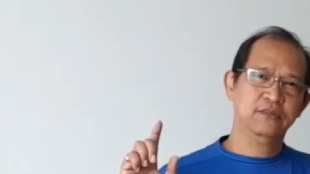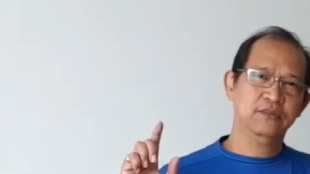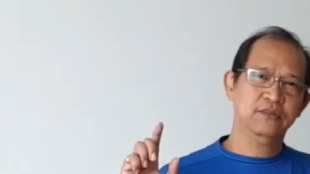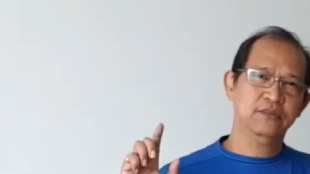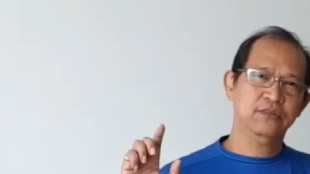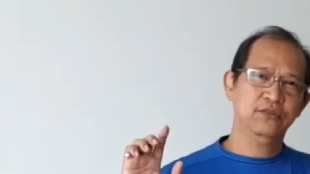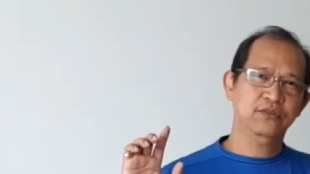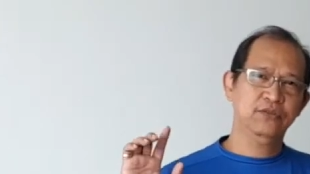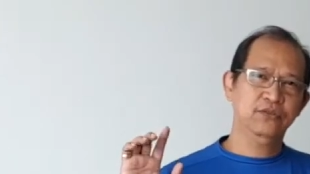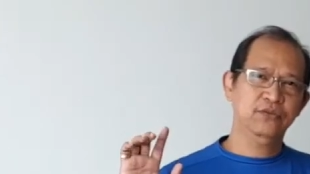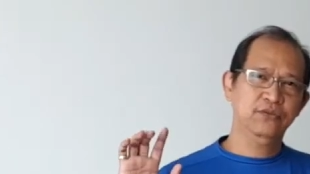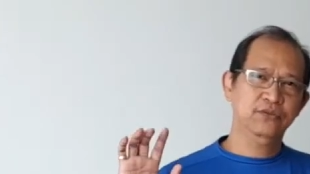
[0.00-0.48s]

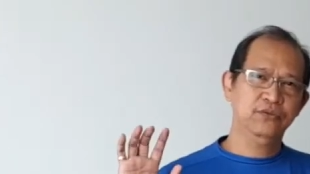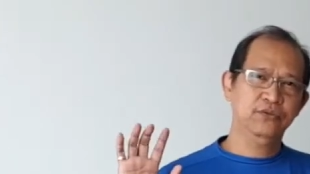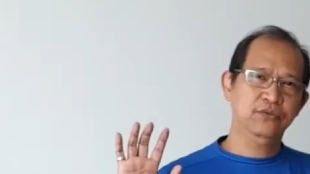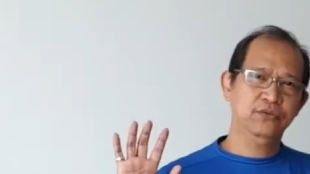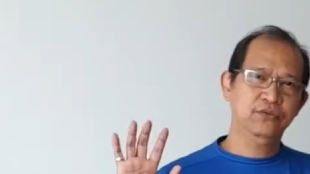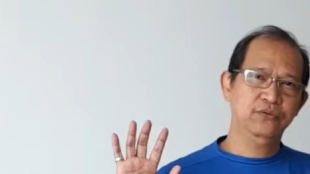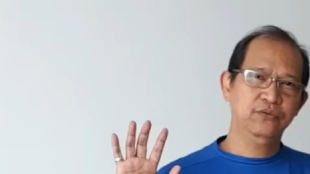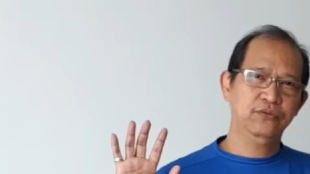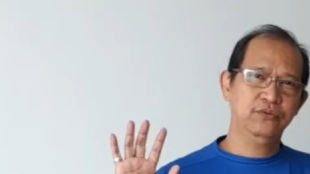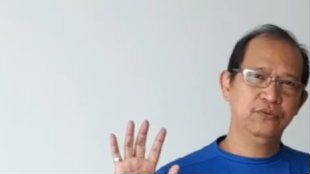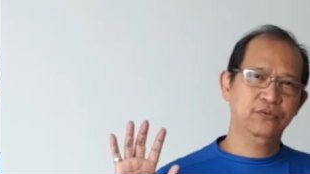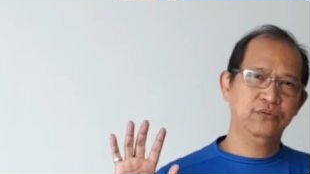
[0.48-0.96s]

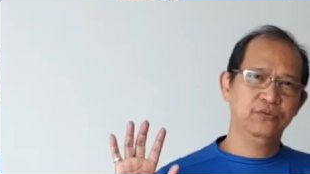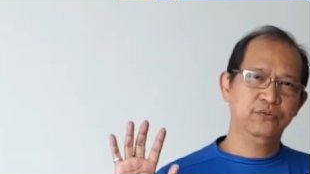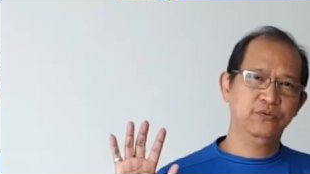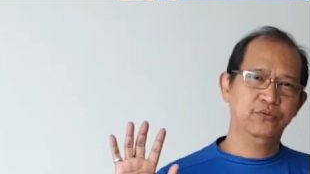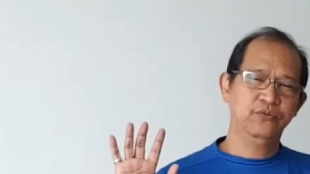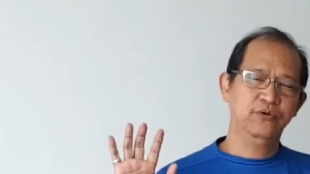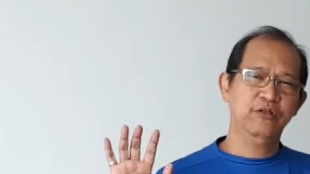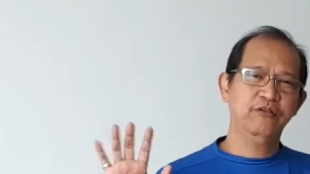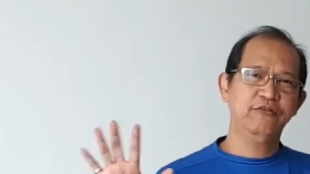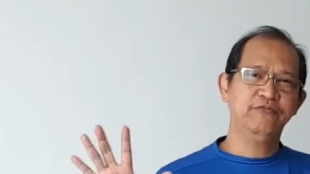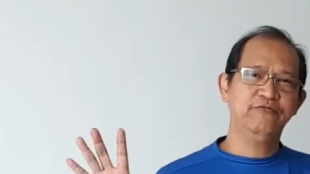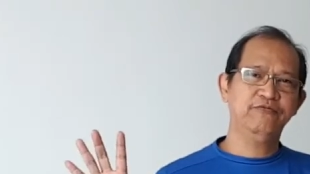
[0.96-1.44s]
You
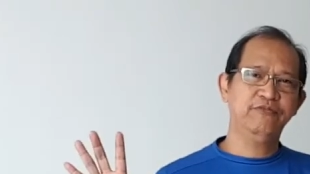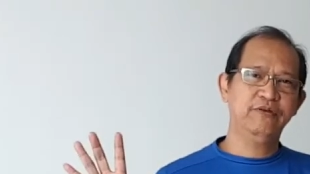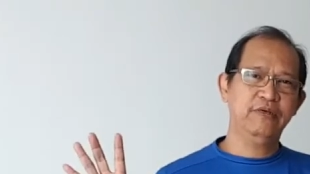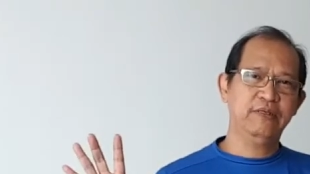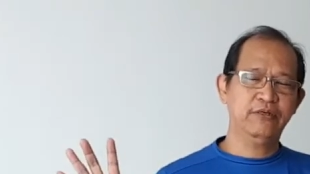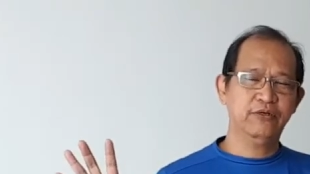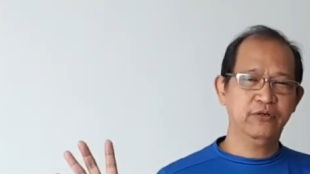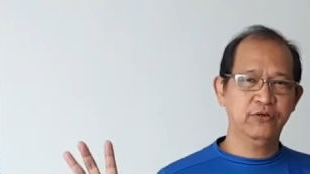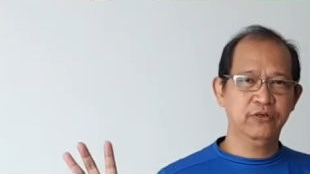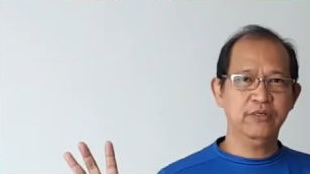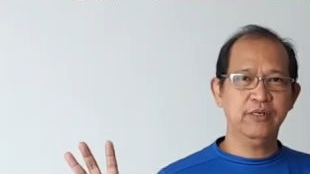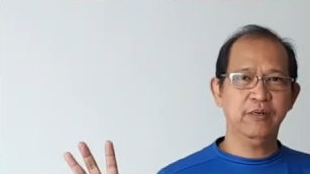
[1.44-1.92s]
will feel
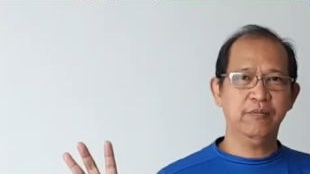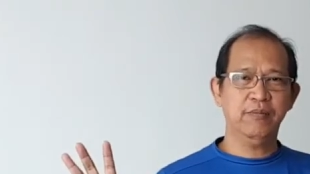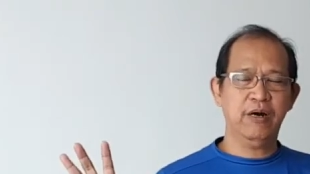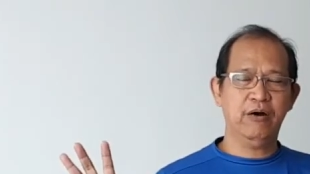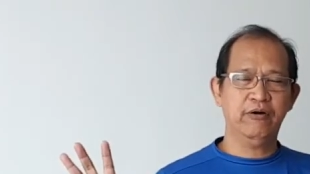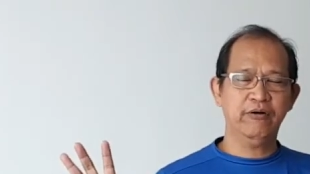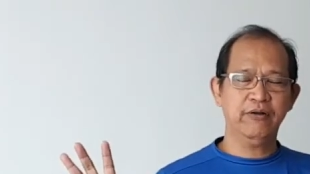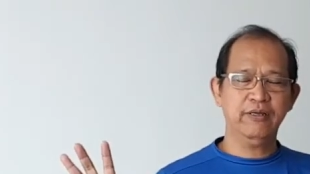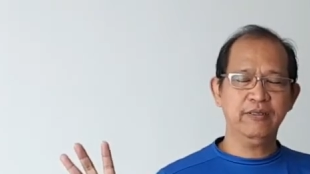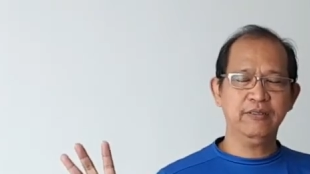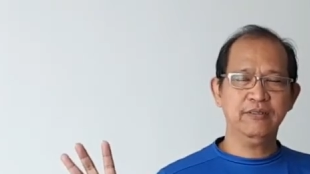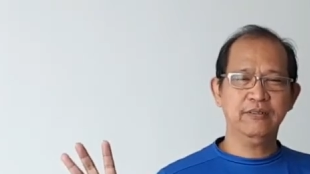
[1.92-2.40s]
good
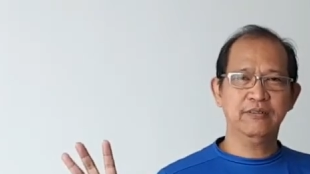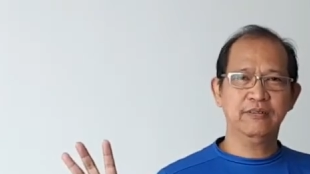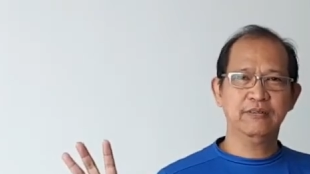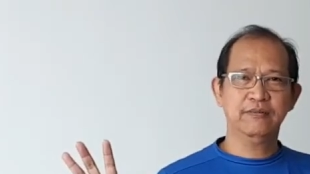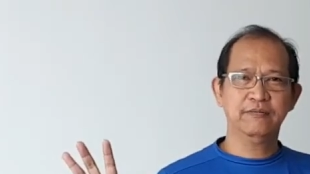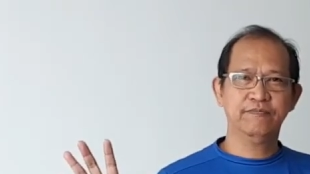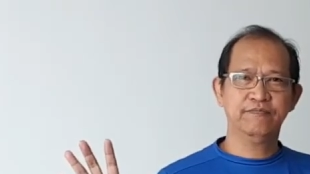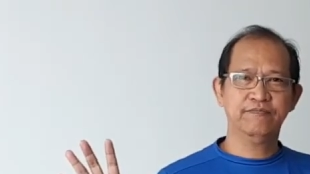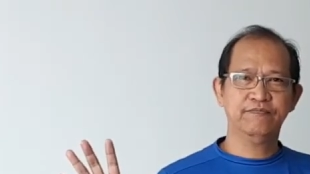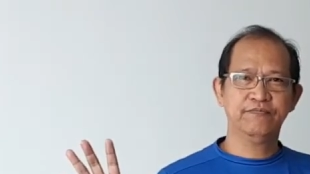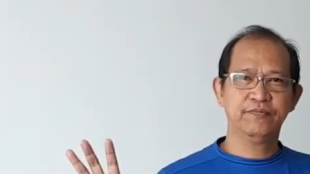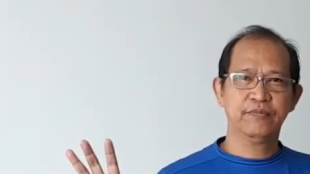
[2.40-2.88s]
about it,
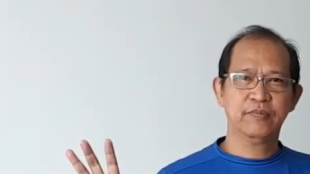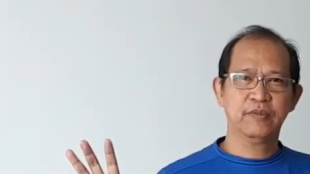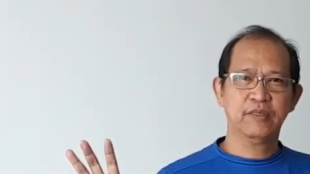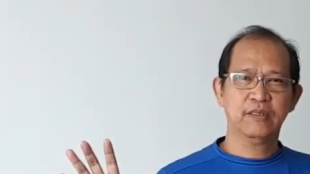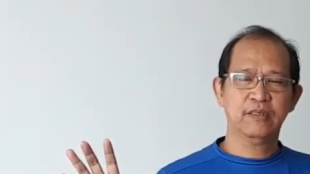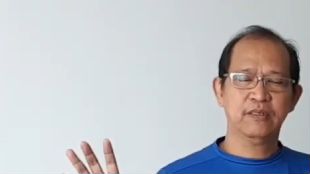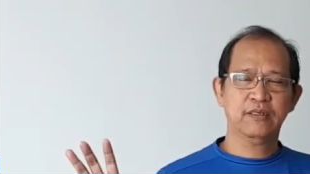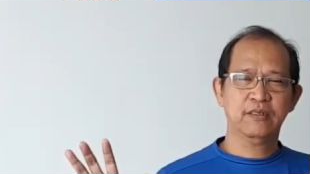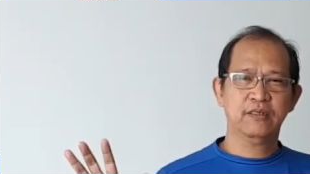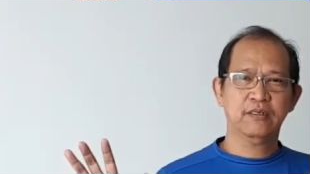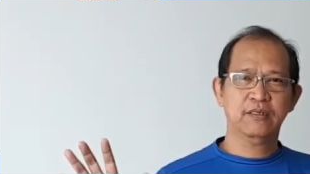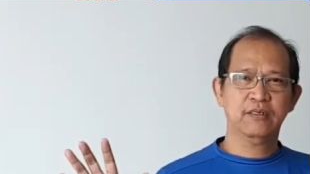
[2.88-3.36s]

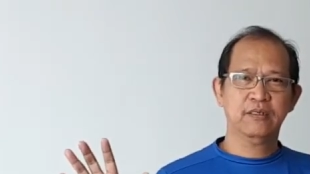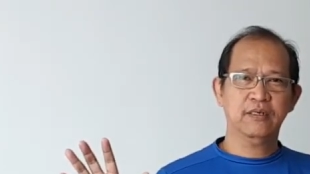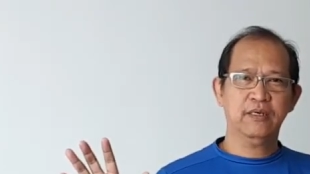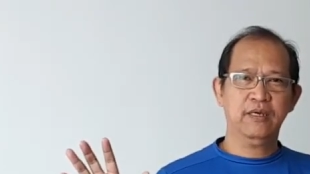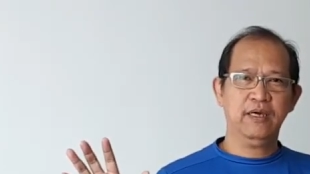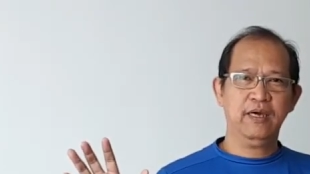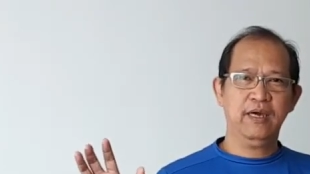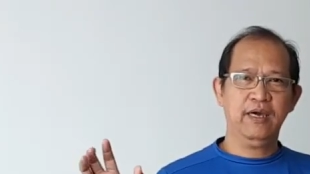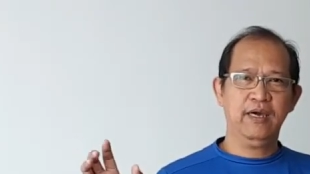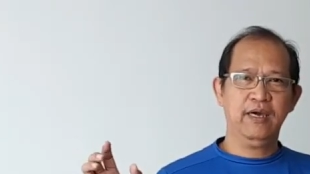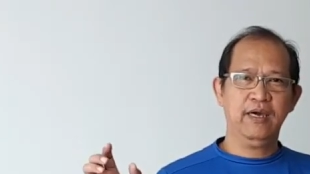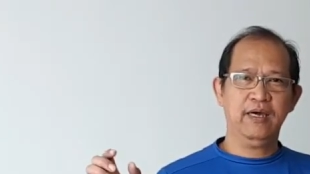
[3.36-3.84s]

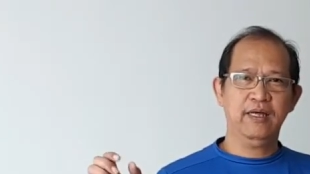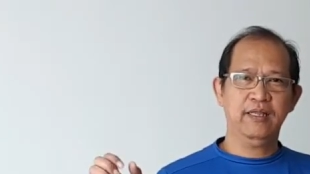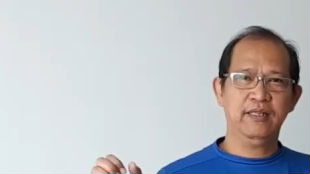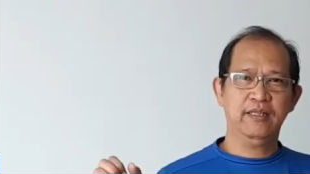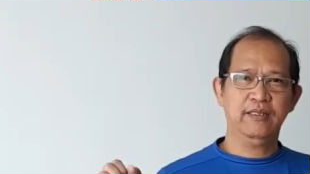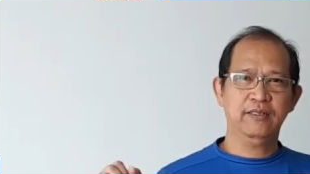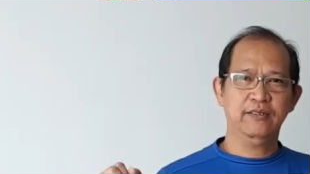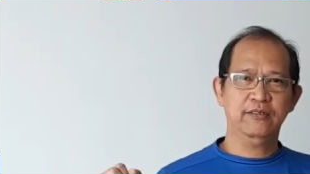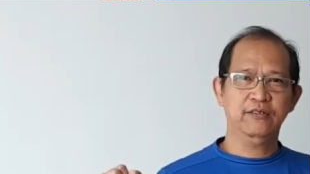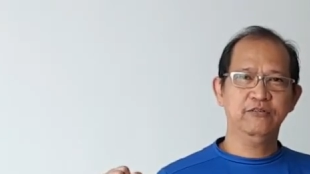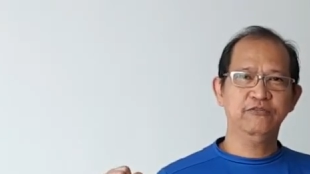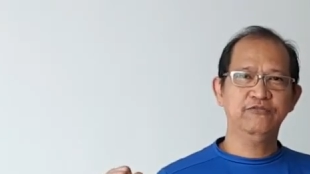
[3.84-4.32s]

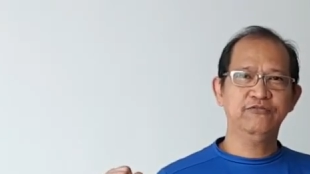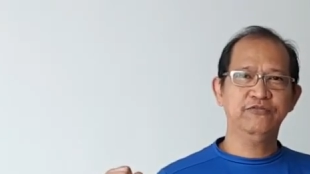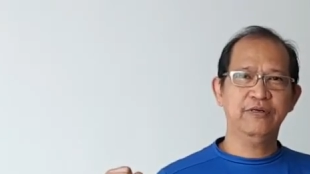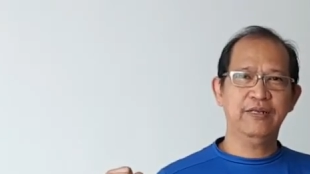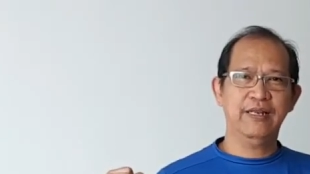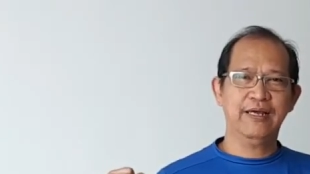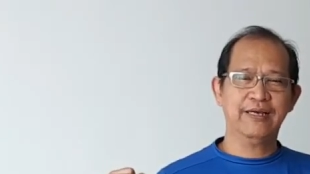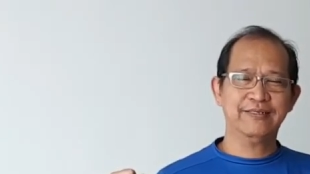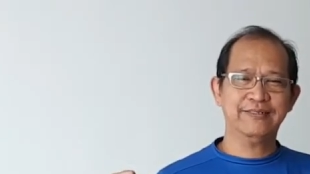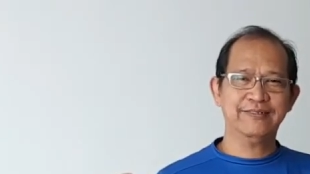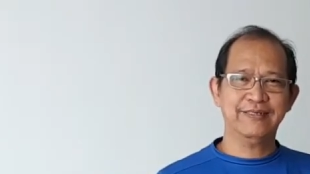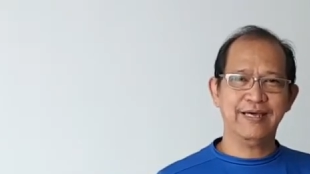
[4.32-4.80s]
and you
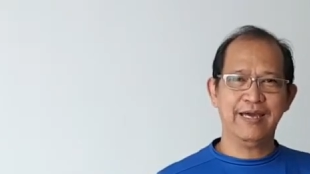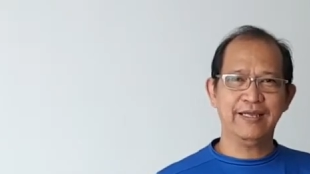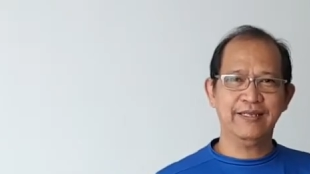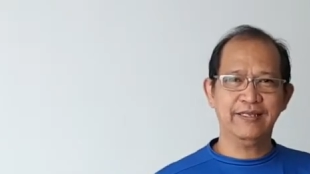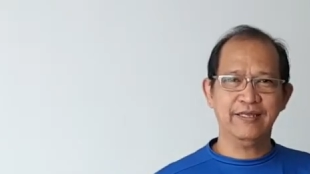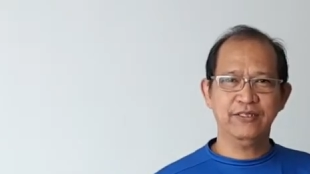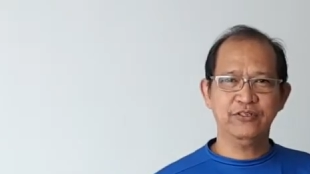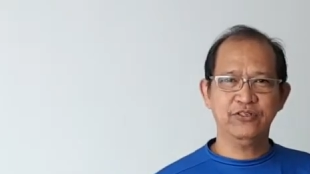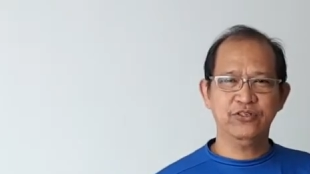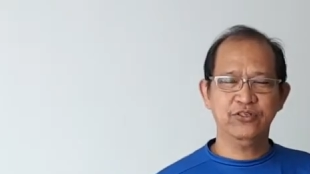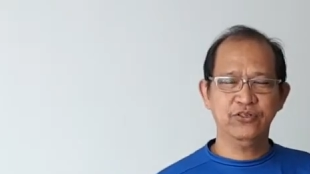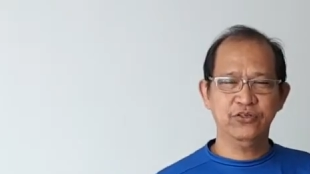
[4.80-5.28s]
feel
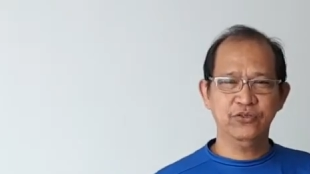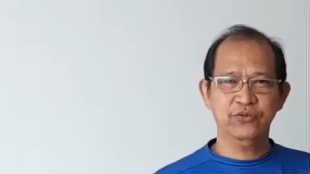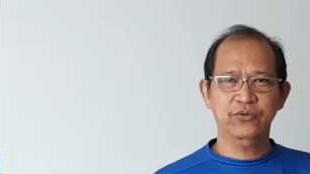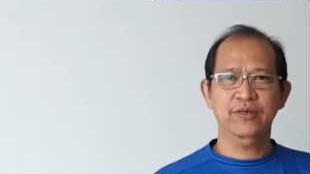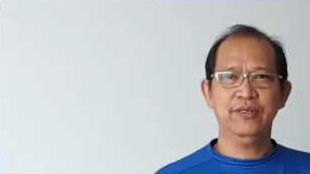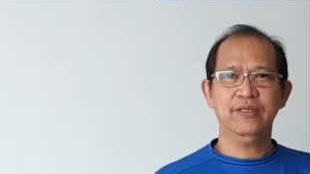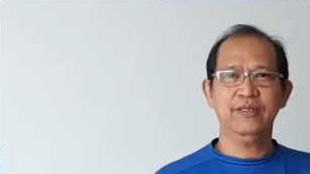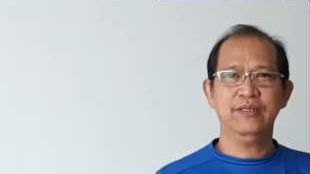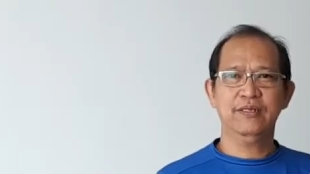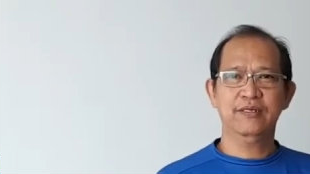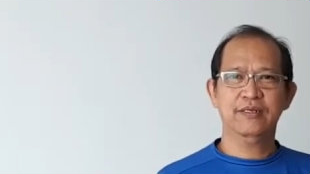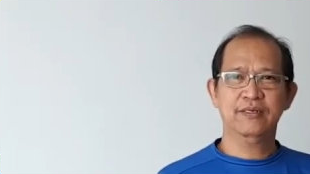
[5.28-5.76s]
excited to do
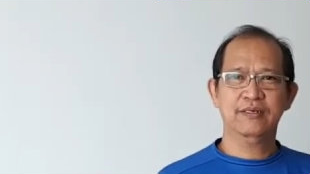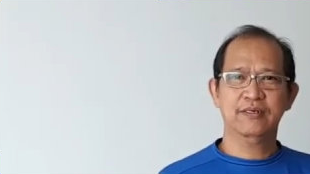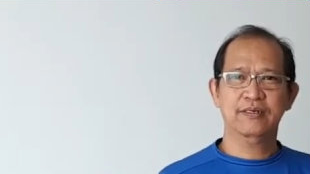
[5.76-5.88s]
it.